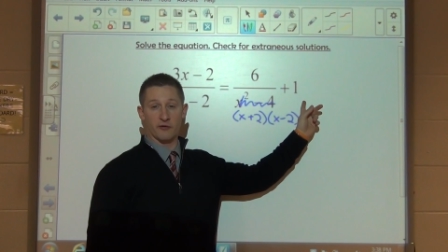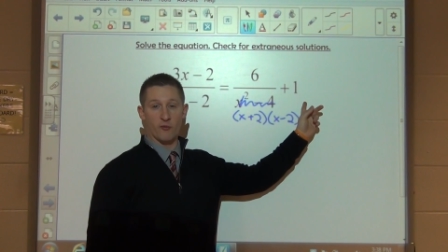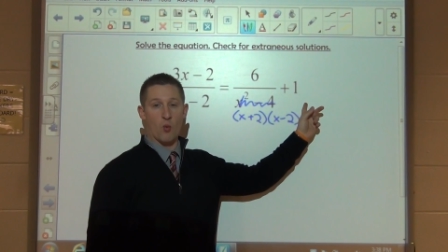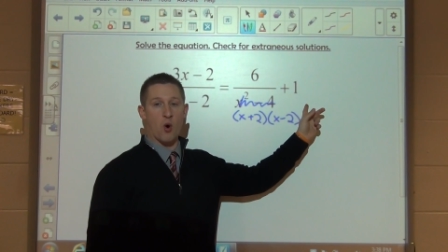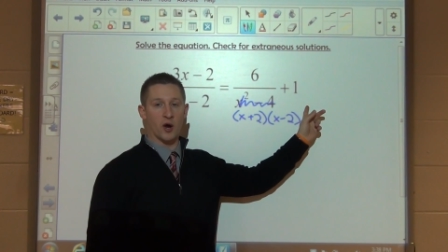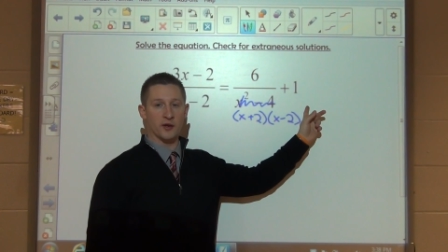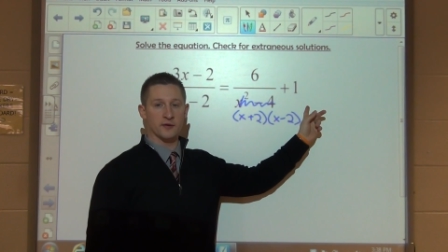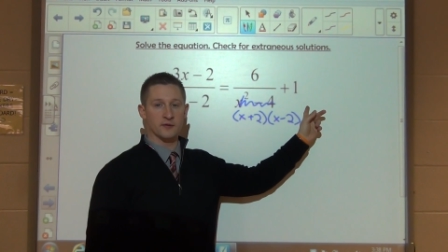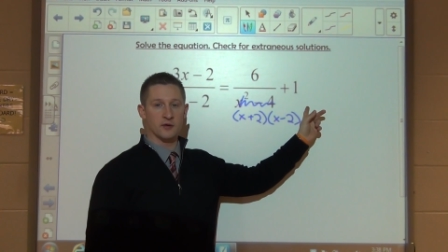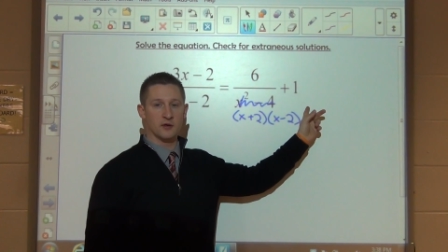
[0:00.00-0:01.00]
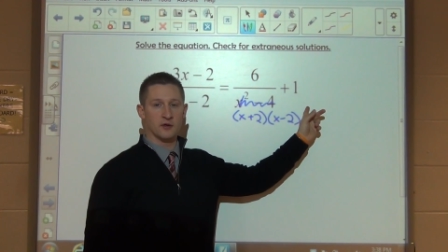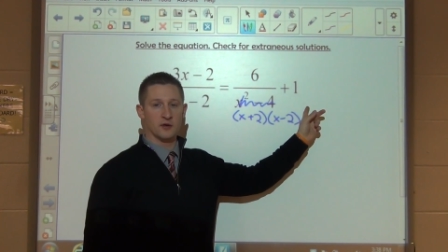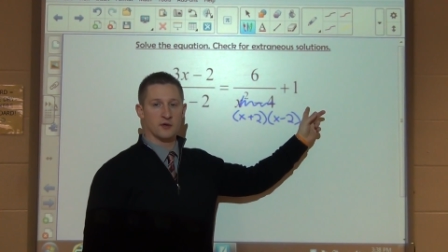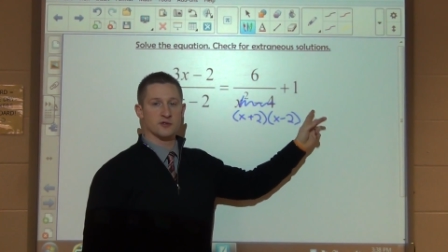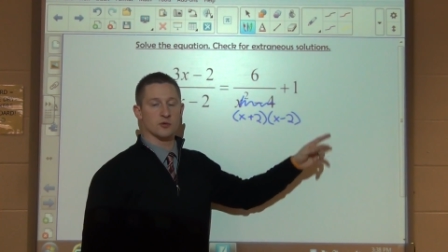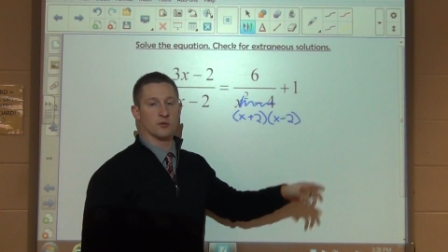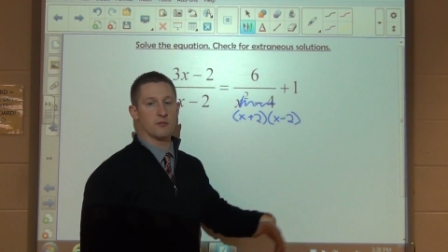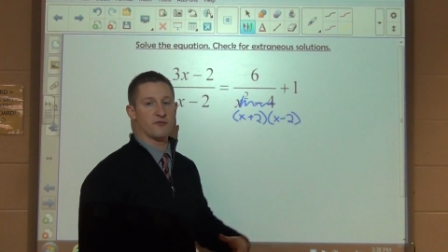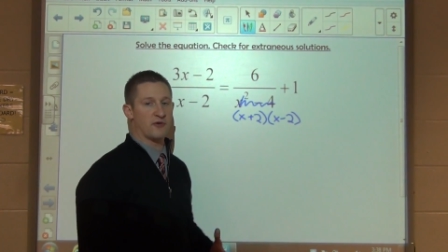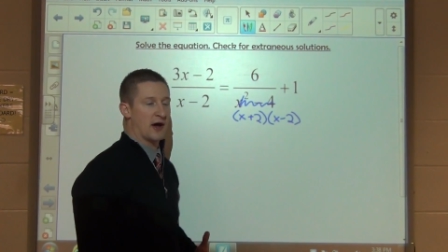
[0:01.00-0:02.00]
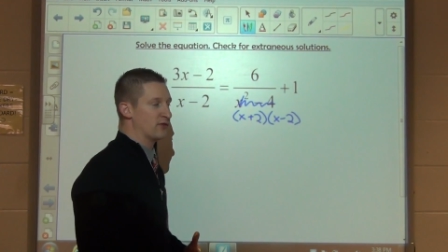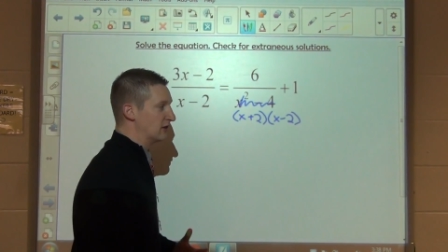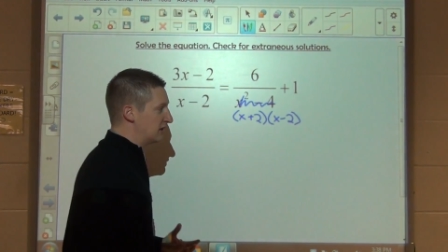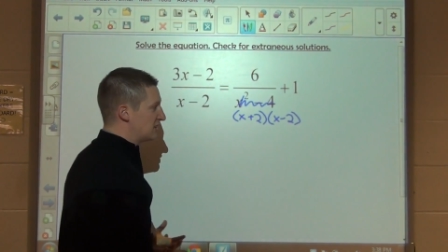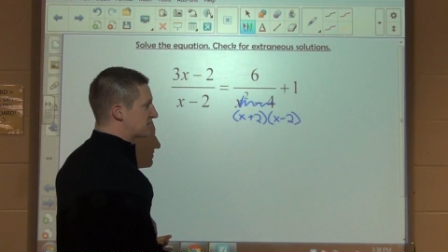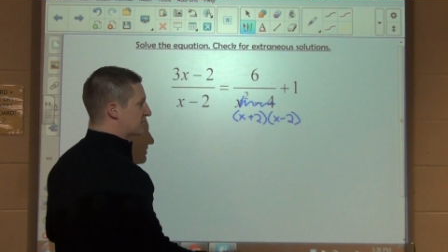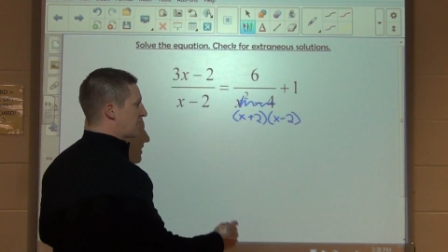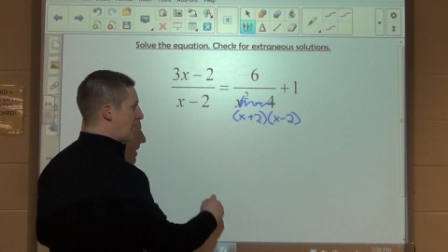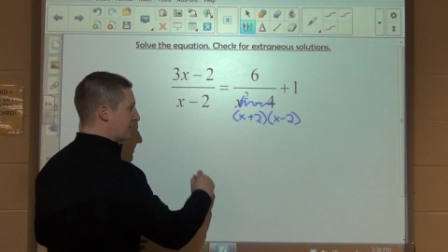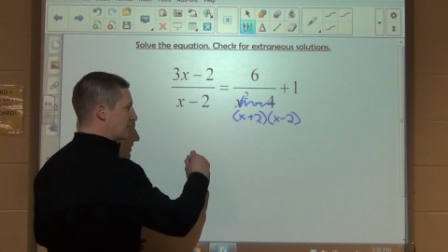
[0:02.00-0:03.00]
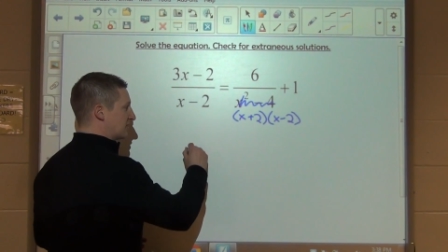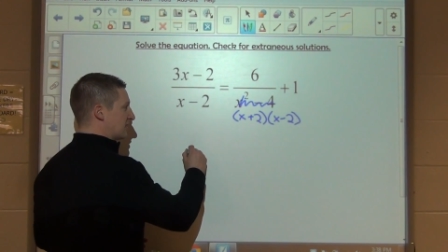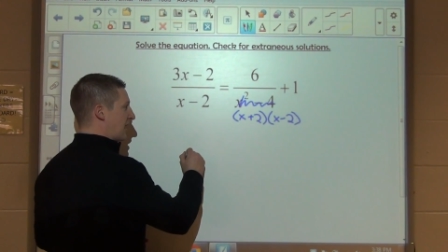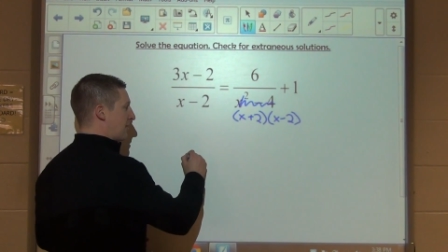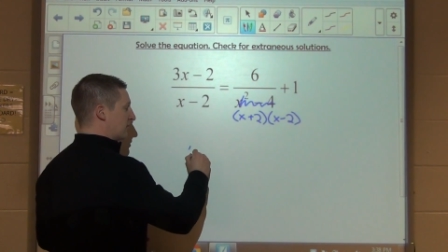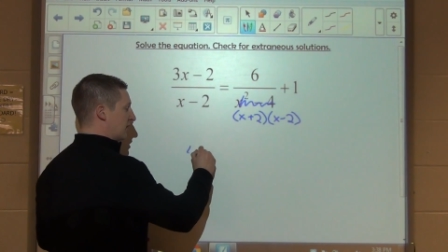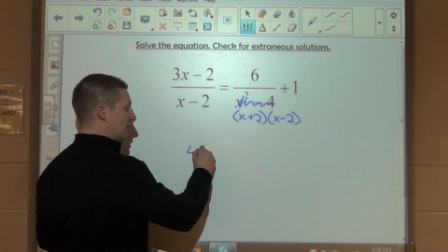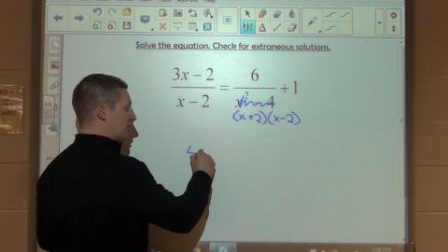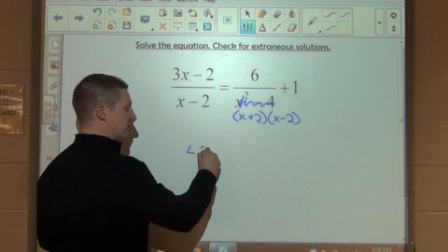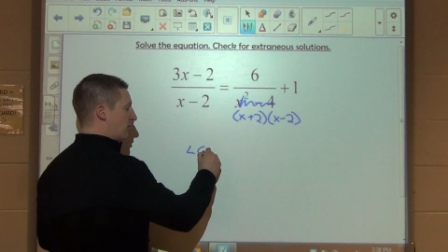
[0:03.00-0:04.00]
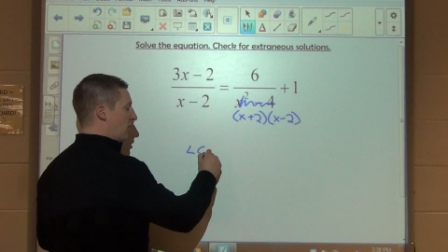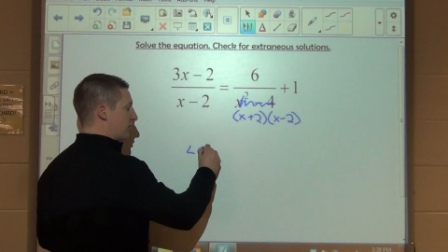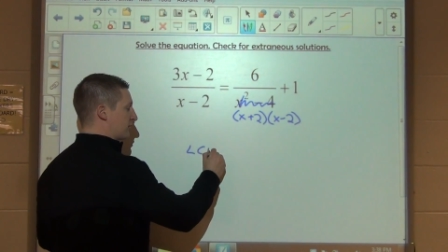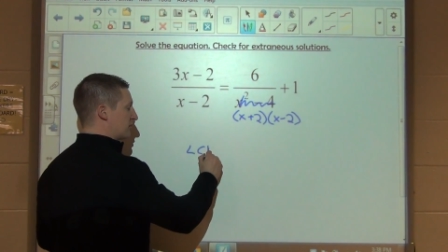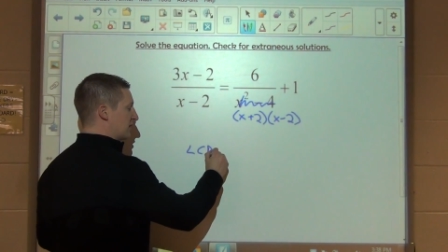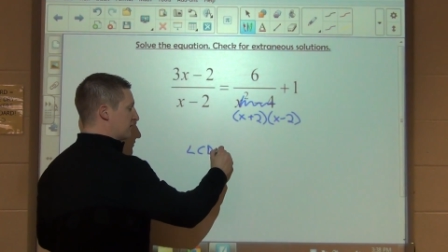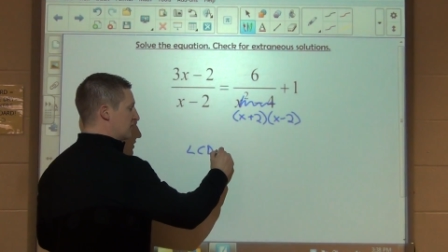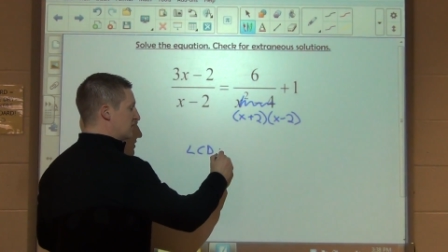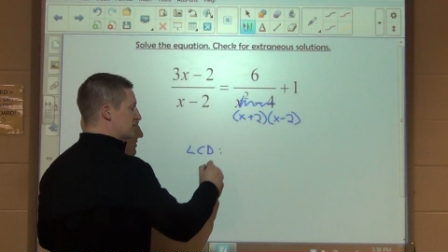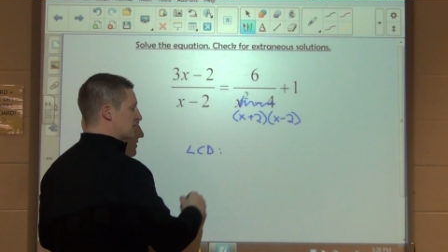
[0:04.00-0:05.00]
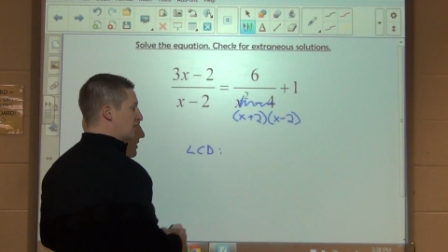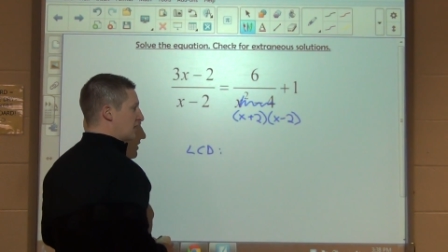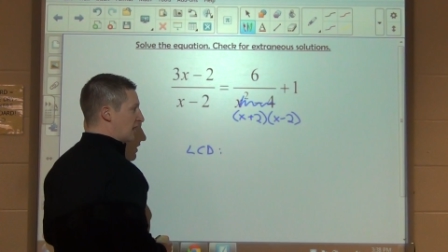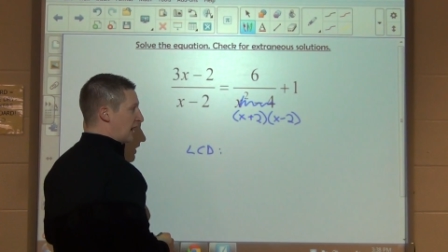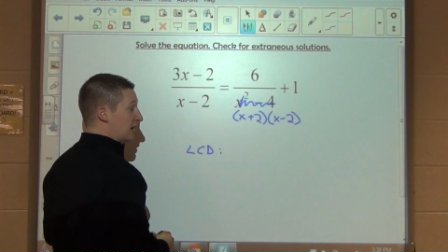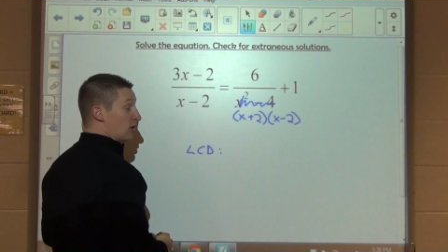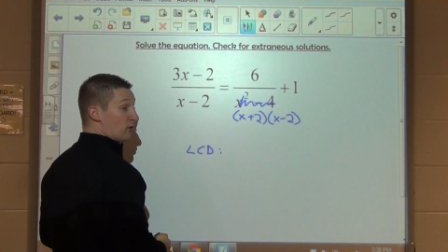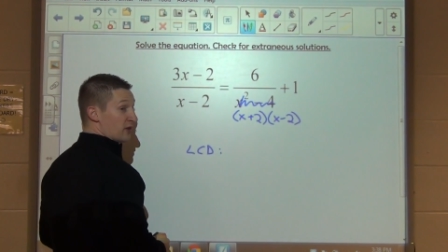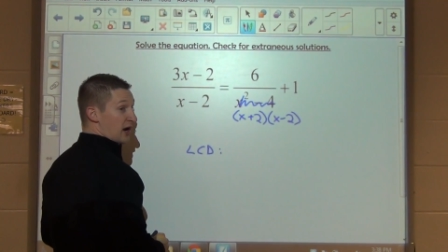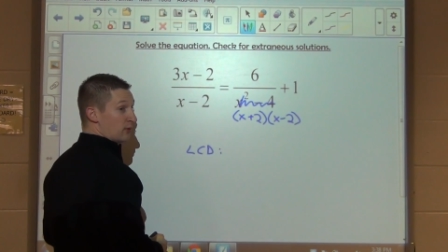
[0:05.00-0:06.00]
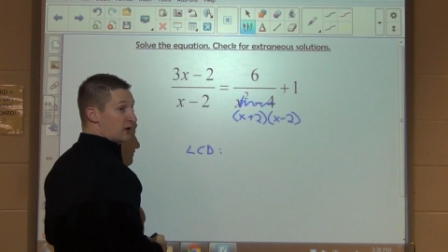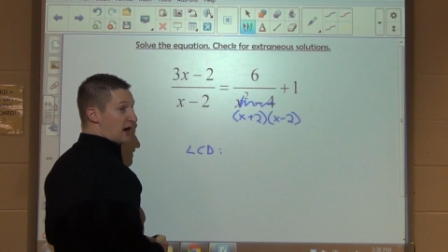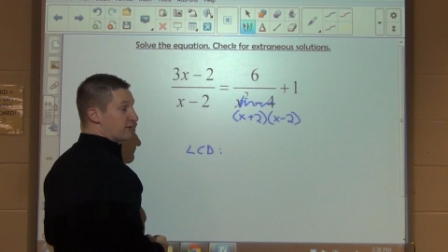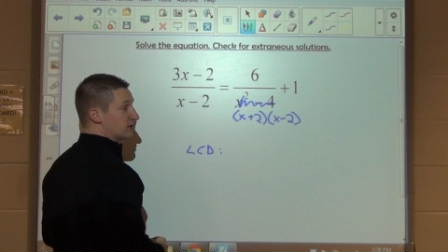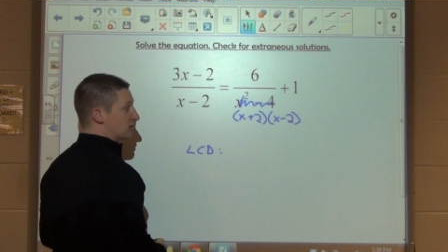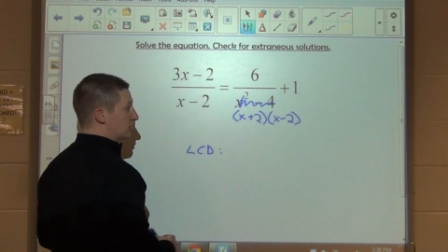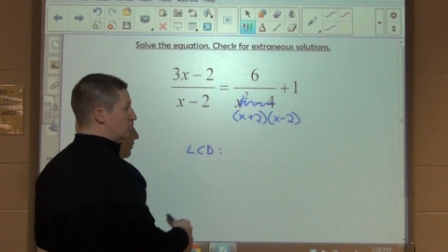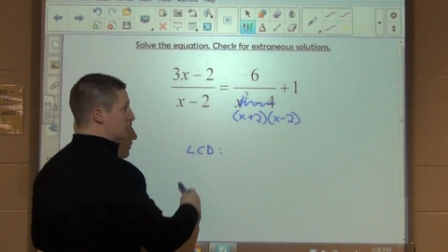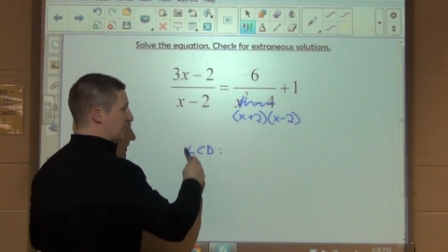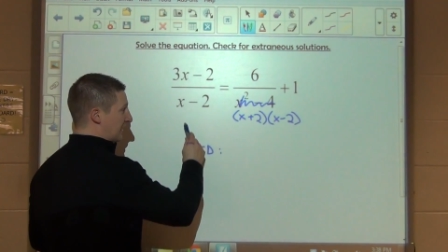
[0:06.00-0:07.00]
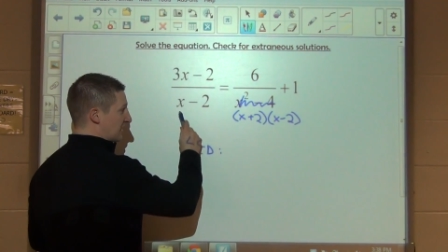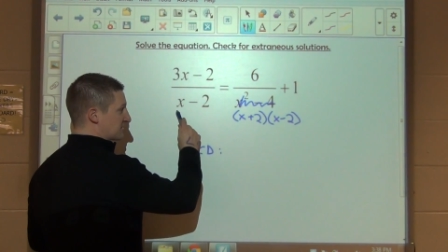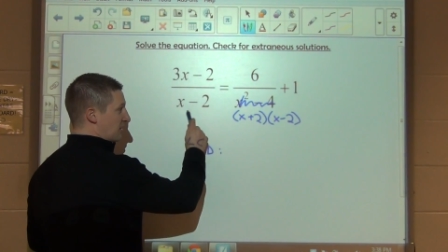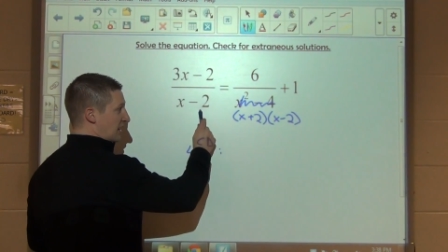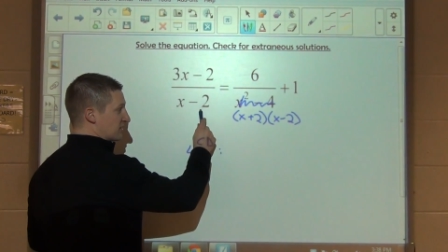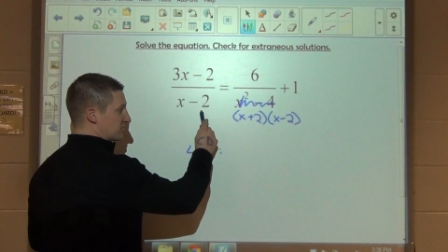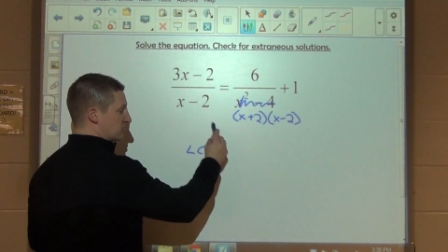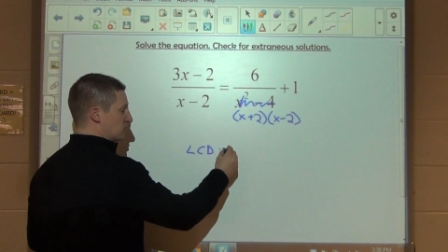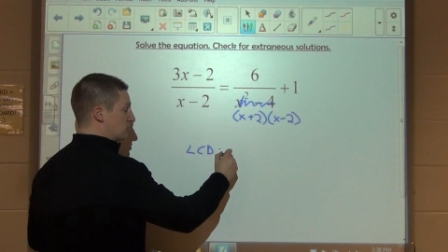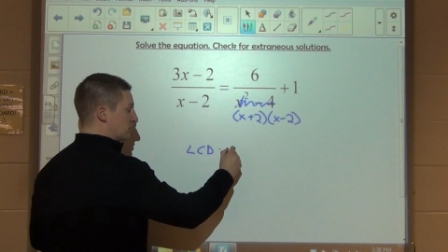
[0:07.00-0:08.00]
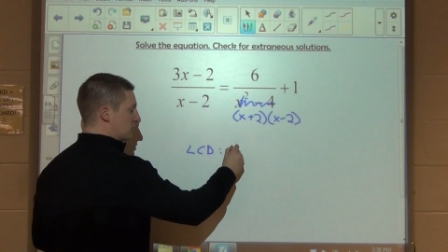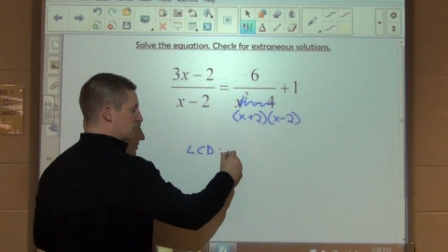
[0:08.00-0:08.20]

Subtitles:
of 1. So when we find the least common denominator of all three of these, I know that I will have to include an x minus 2.